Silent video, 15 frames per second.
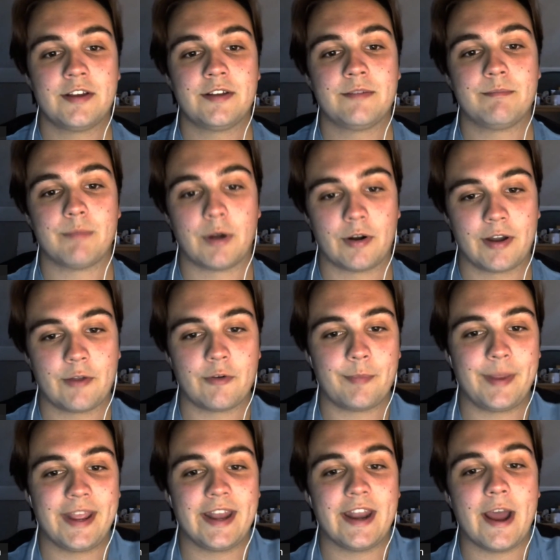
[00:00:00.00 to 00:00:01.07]
Murray would be
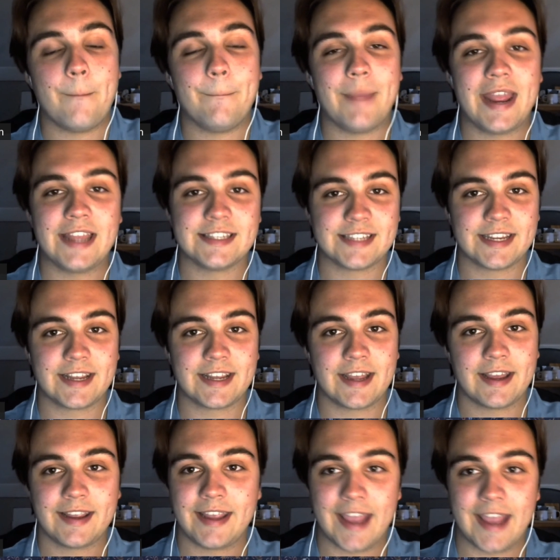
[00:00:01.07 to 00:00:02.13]
an amazing
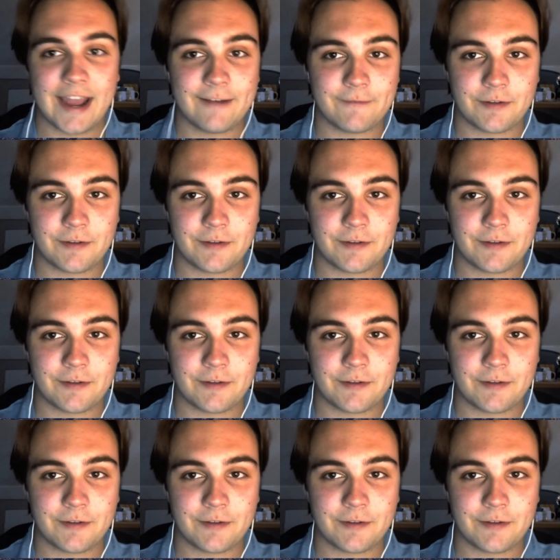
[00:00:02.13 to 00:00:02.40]
get for